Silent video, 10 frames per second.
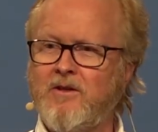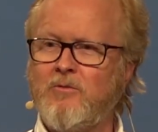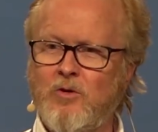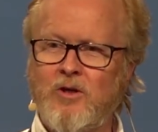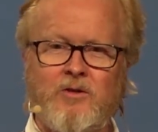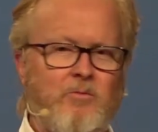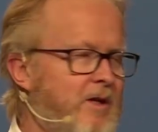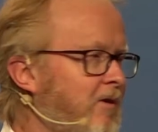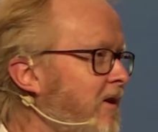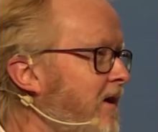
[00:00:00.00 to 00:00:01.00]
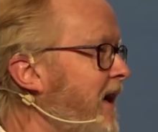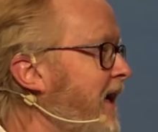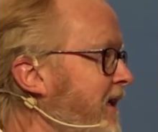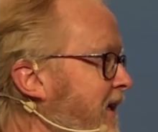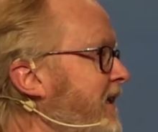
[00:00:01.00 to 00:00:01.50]
world we are
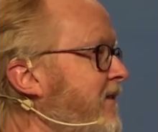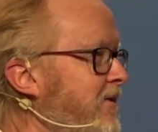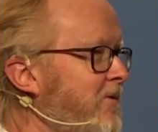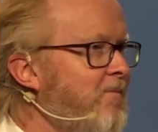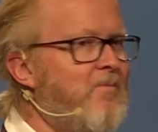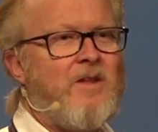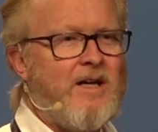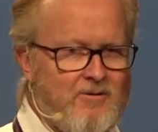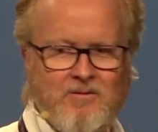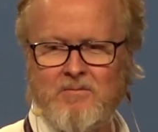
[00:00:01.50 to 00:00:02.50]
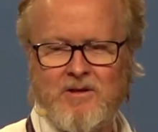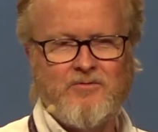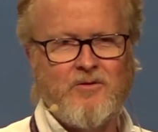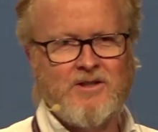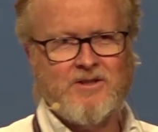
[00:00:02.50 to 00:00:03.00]
heading into. Thank you very much
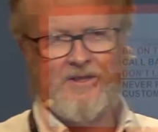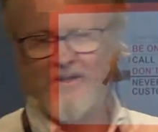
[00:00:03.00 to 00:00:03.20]
for listening.